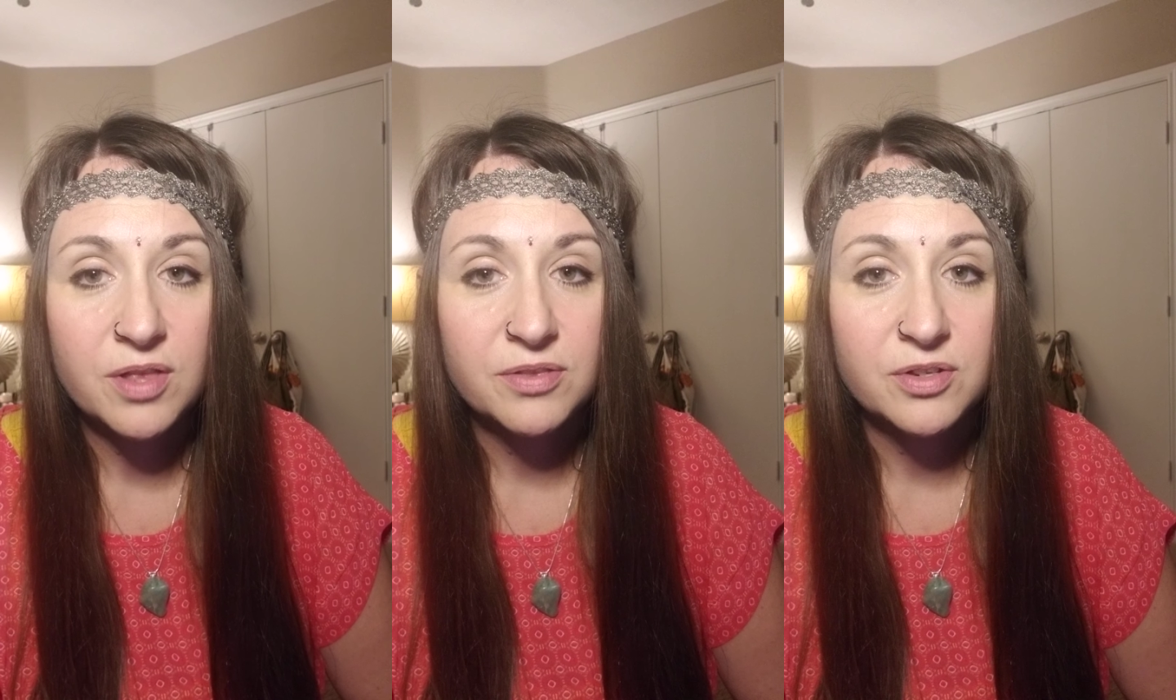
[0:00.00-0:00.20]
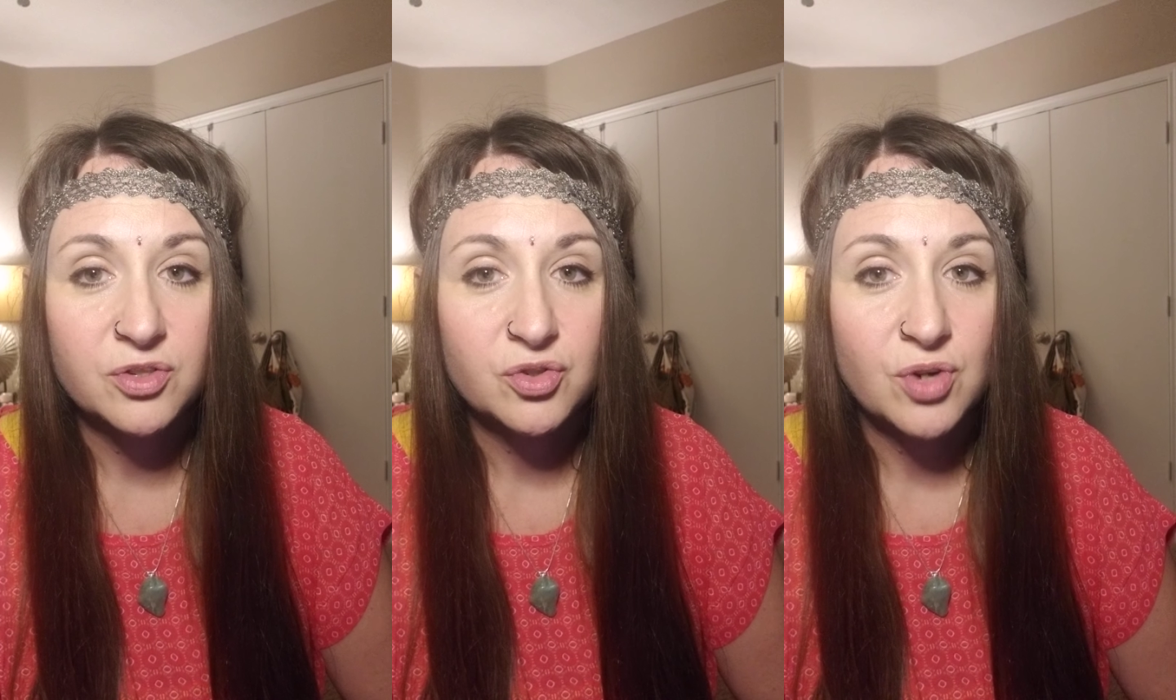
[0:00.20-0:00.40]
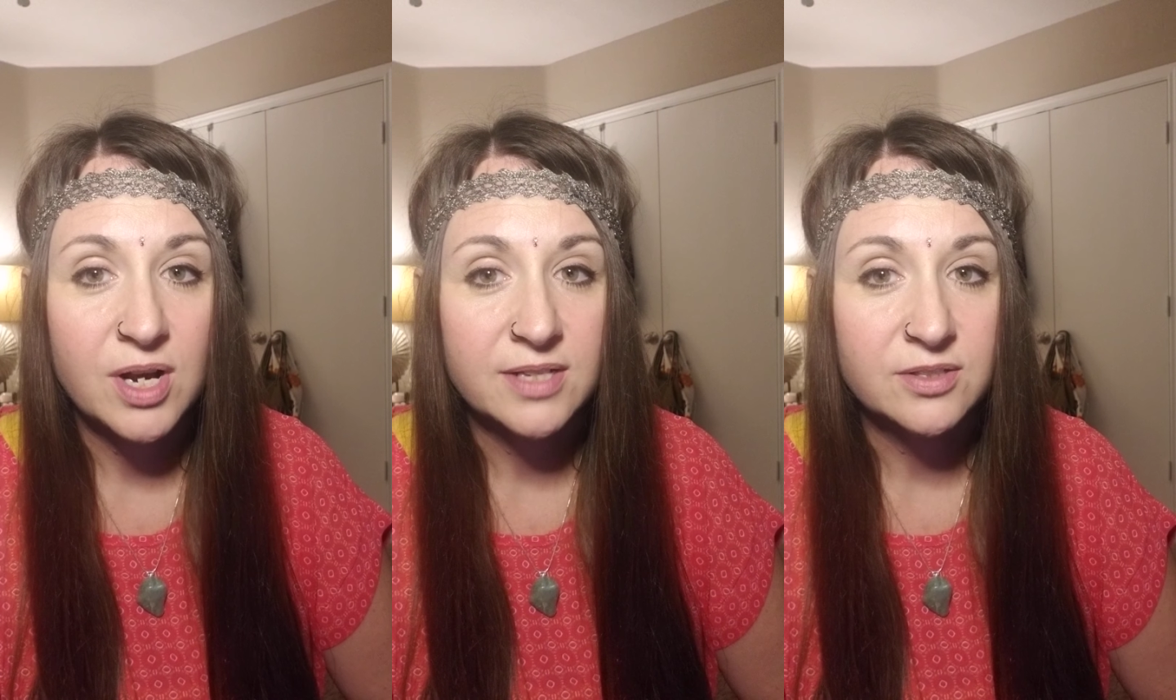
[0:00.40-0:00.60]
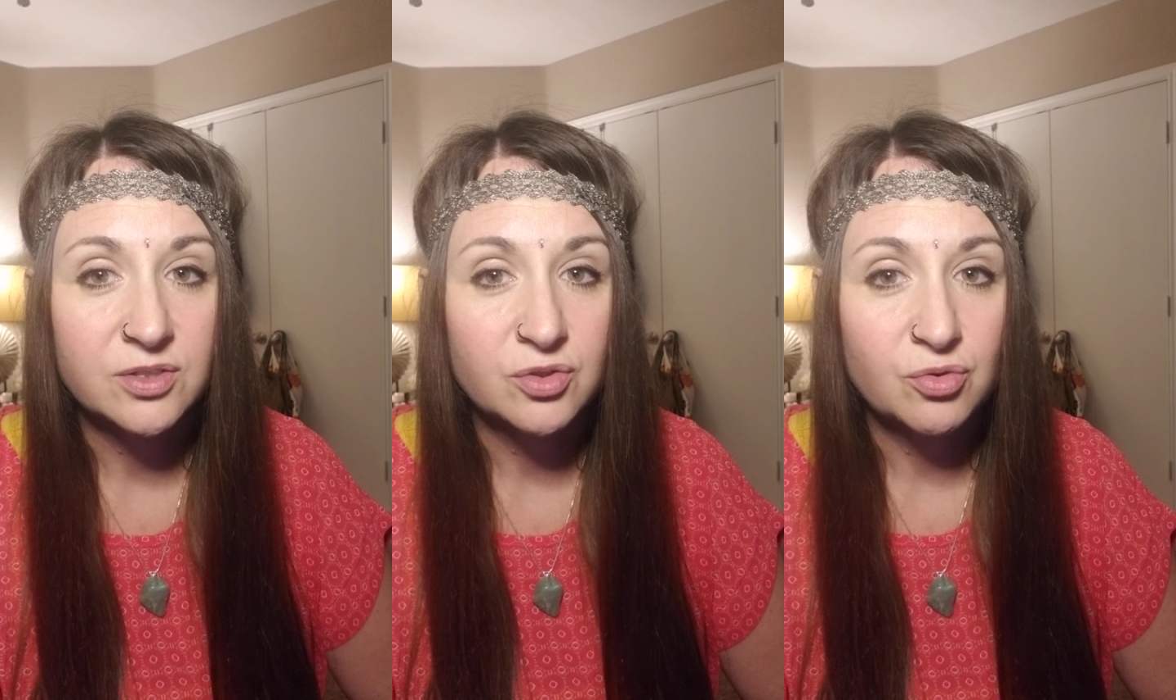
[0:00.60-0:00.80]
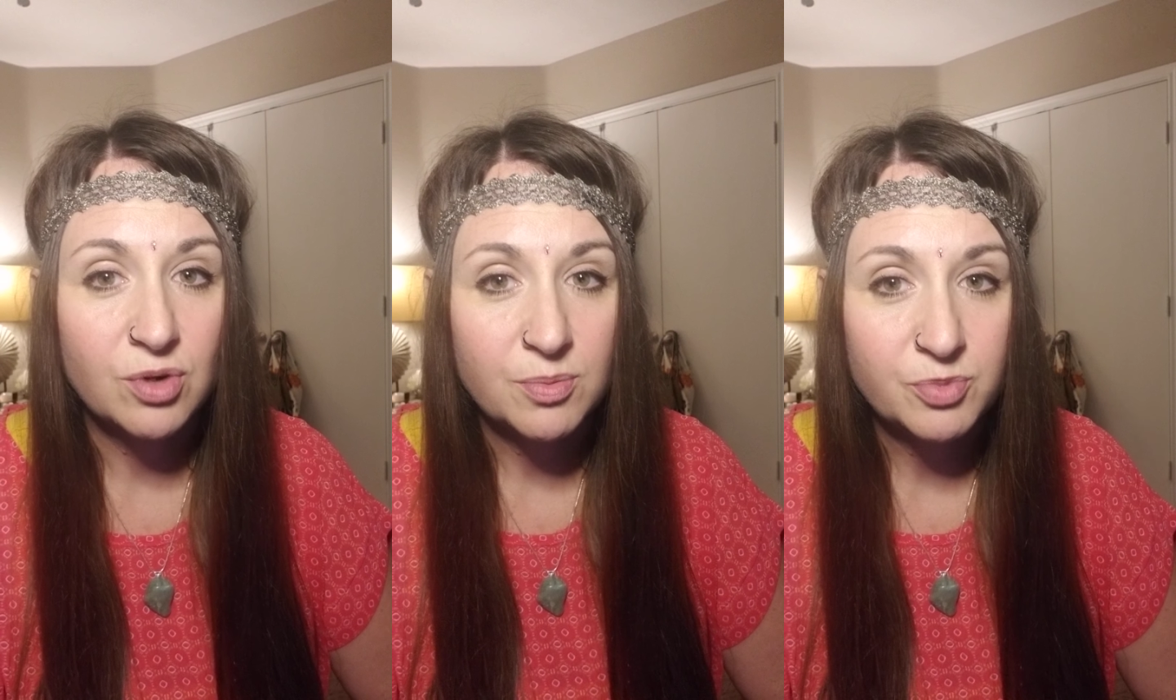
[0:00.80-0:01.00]
the
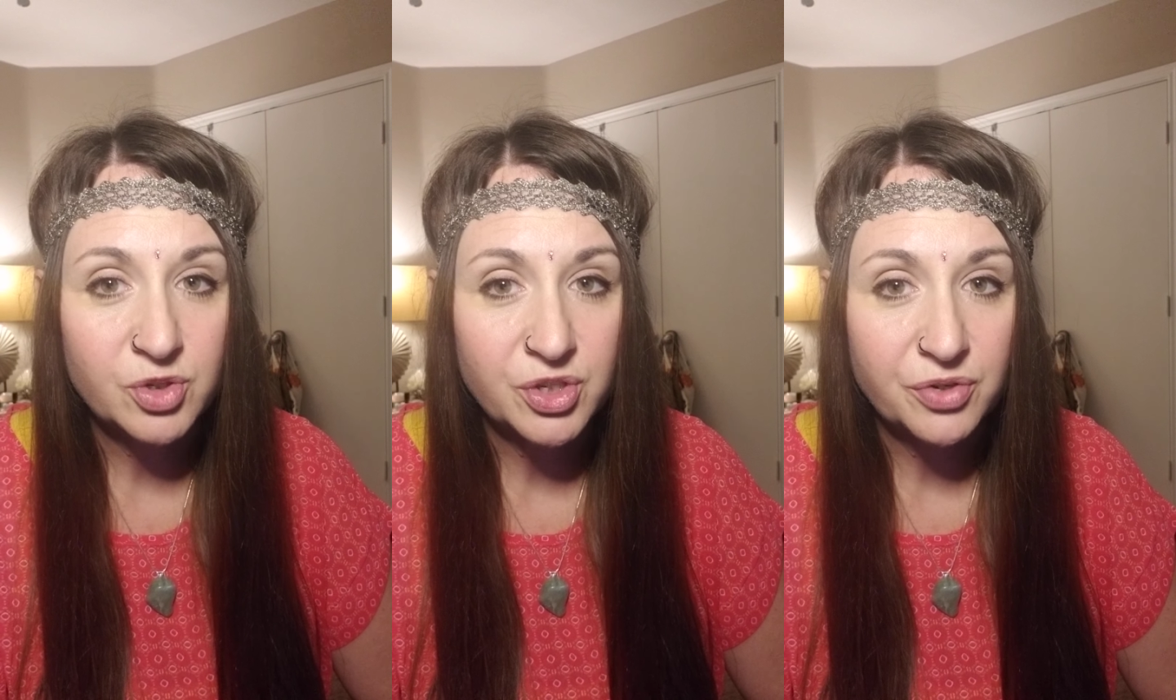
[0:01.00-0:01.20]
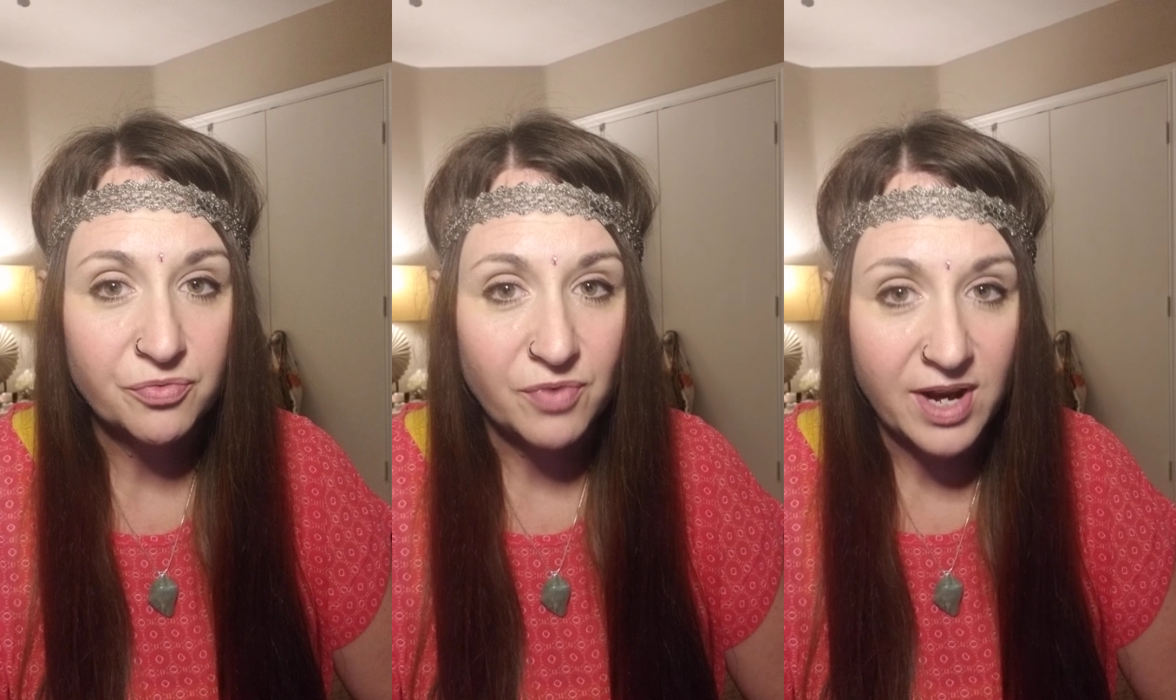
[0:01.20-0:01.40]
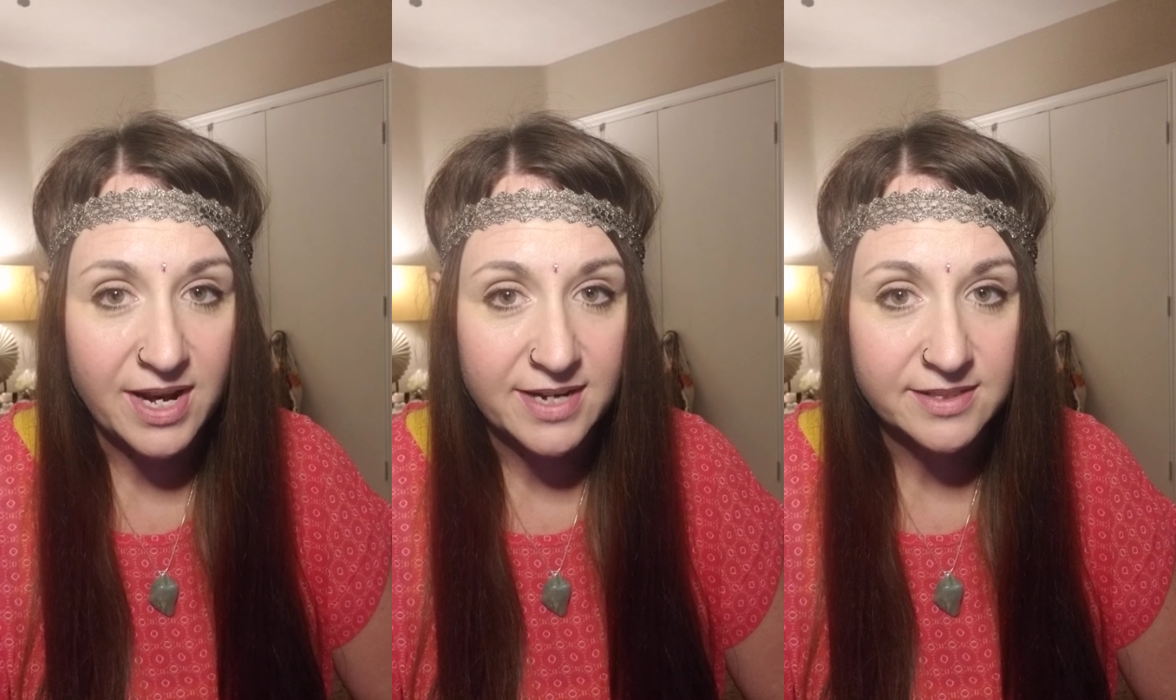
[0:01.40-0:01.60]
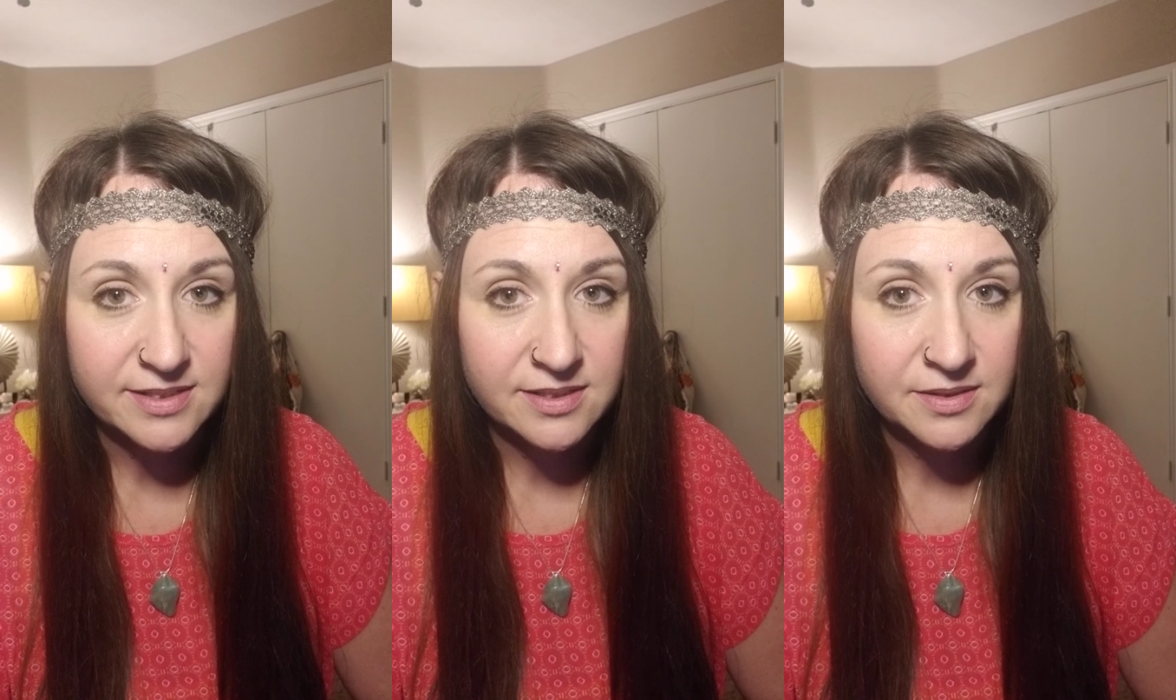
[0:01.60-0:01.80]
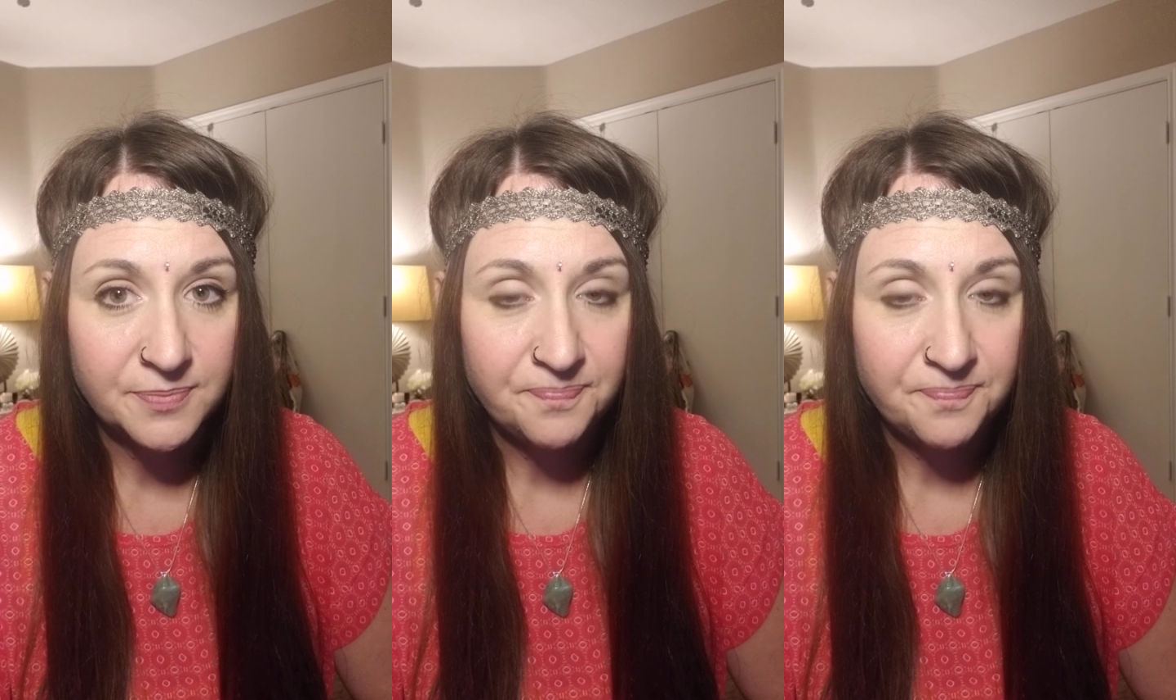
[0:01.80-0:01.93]
transcription rate